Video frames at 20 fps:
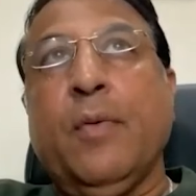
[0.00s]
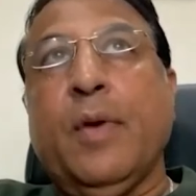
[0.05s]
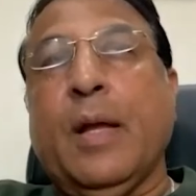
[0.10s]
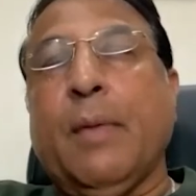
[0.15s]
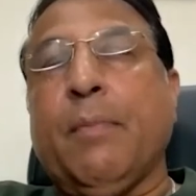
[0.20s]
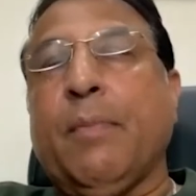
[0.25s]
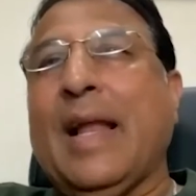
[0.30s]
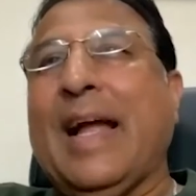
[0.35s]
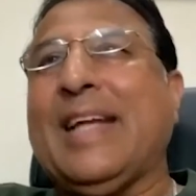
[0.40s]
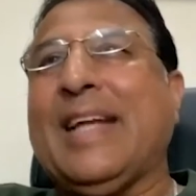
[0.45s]
And
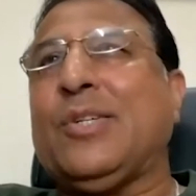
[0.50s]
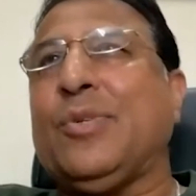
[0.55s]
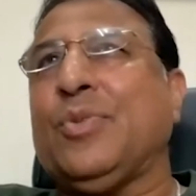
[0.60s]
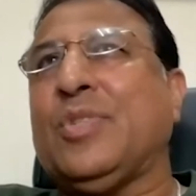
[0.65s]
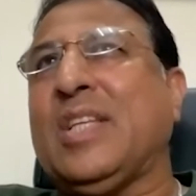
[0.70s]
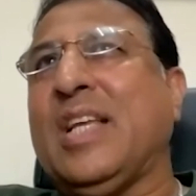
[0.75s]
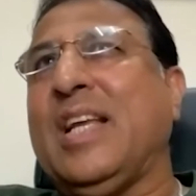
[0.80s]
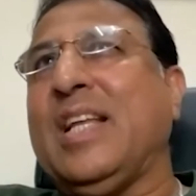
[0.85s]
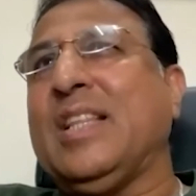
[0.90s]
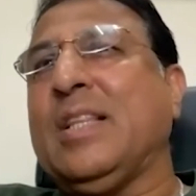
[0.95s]
I'm glad to
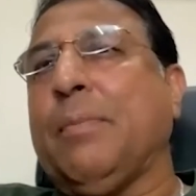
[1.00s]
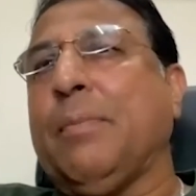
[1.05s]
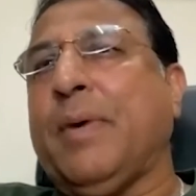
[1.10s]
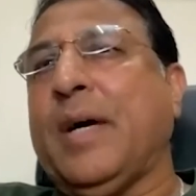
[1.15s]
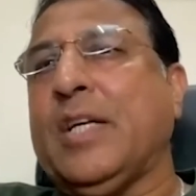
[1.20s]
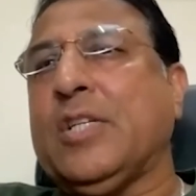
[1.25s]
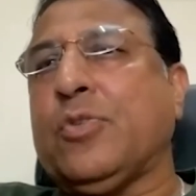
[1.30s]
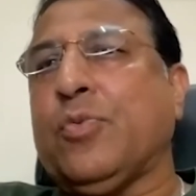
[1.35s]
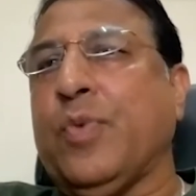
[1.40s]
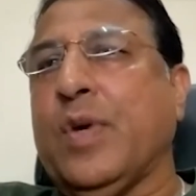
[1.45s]
say in the
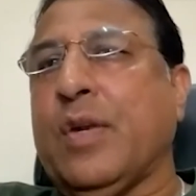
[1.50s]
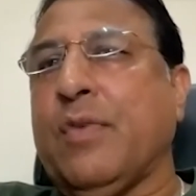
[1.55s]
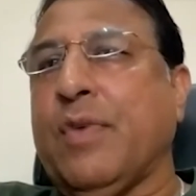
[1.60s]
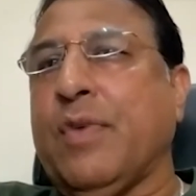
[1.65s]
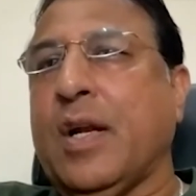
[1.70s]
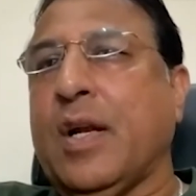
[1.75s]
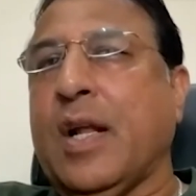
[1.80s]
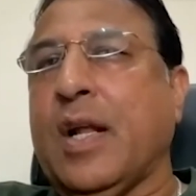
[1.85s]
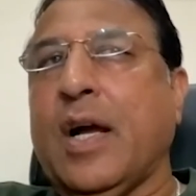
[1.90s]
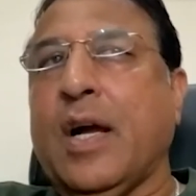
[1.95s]
past one, one
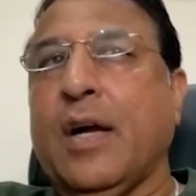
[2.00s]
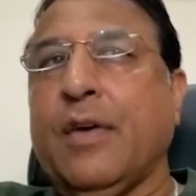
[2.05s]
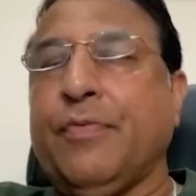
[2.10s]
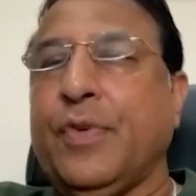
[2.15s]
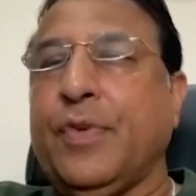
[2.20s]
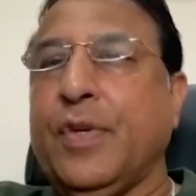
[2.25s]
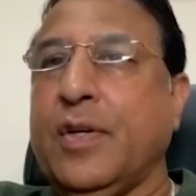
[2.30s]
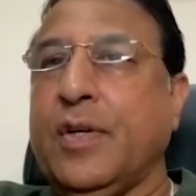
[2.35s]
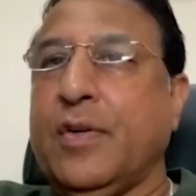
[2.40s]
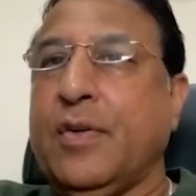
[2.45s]
and a half
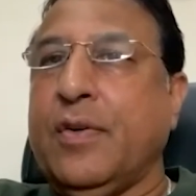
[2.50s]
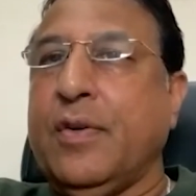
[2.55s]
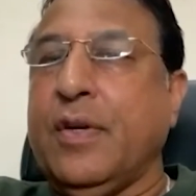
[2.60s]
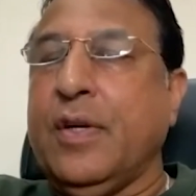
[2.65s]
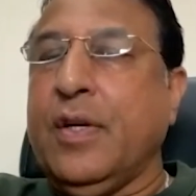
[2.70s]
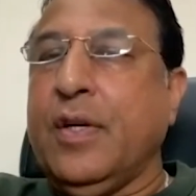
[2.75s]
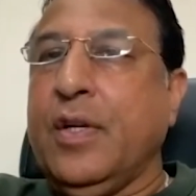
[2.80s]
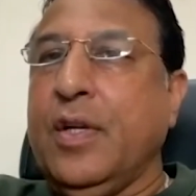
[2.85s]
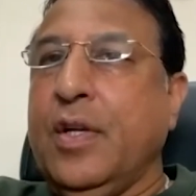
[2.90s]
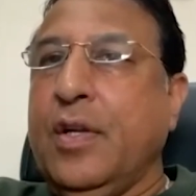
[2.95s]
year,
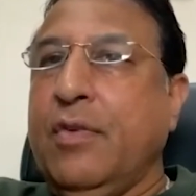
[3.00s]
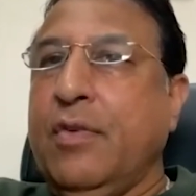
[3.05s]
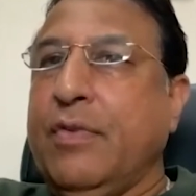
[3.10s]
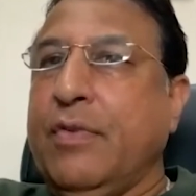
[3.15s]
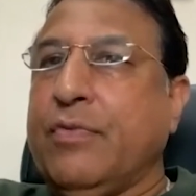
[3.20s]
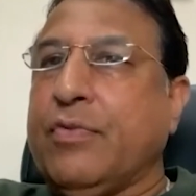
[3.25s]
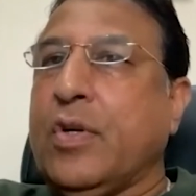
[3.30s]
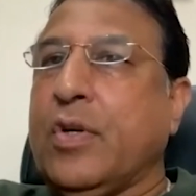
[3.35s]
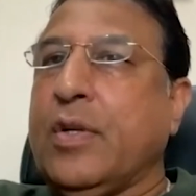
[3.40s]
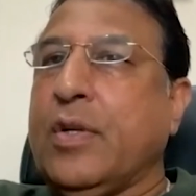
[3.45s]
we've
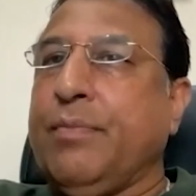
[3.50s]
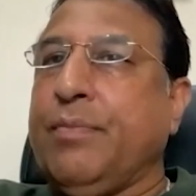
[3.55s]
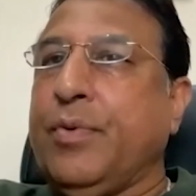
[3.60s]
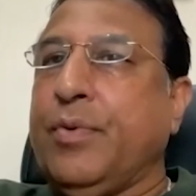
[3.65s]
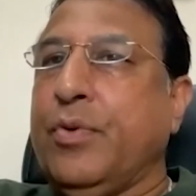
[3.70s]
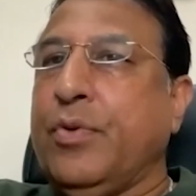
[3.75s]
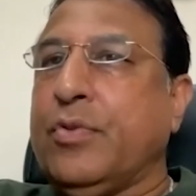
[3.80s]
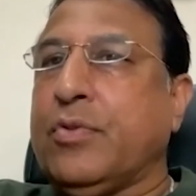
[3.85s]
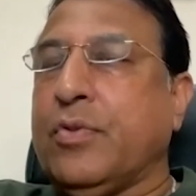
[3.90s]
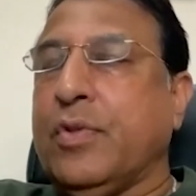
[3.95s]
sort of
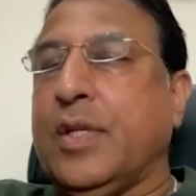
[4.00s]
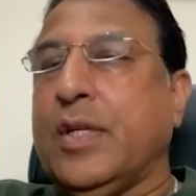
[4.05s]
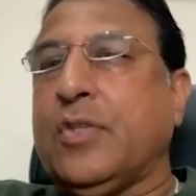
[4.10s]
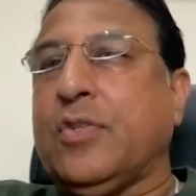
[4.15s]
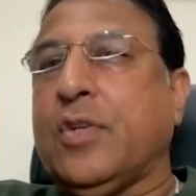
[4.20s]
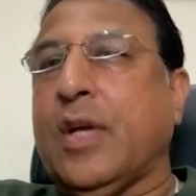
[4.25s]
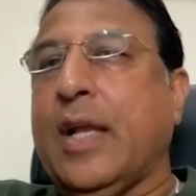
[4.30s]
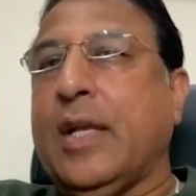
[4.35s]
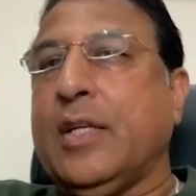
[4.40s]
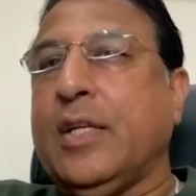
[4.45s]
rose to the
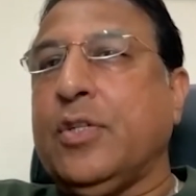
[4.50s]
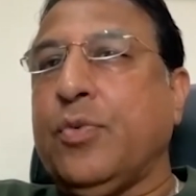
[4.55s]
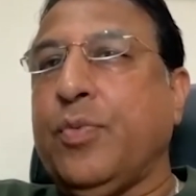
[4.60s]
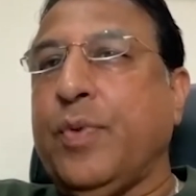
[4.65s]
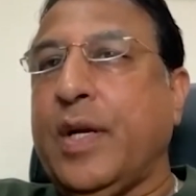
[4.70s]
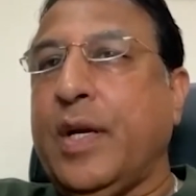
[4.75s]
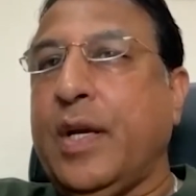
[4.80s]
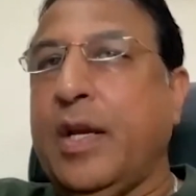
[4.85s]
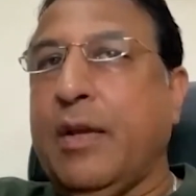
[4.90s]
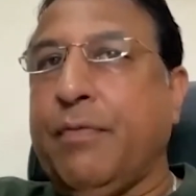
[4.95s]
challenge
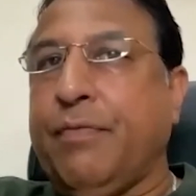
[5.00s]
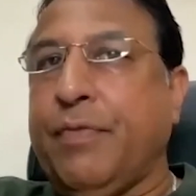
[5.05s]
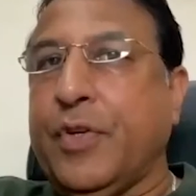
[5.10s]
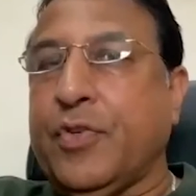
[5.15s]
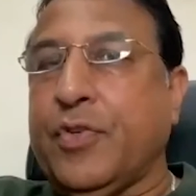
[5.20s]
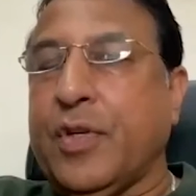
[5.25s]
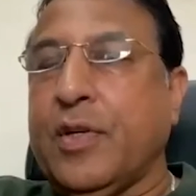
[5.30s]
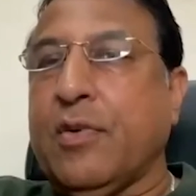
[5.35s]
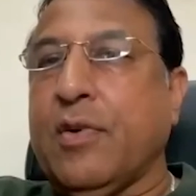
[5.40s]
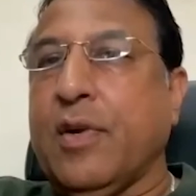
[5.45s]
very
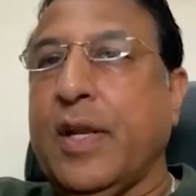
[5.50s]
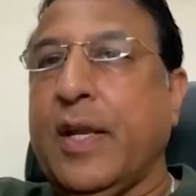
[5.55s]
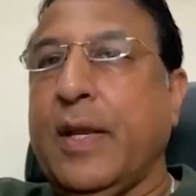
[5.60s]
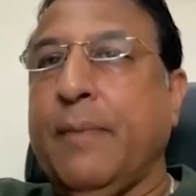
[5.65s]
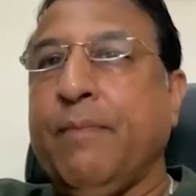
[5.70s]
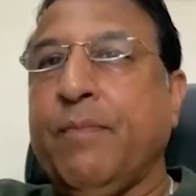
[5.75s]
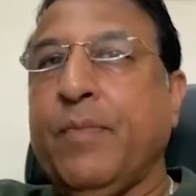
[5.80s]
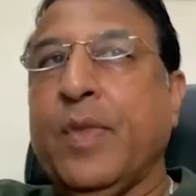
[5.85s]
efficiently.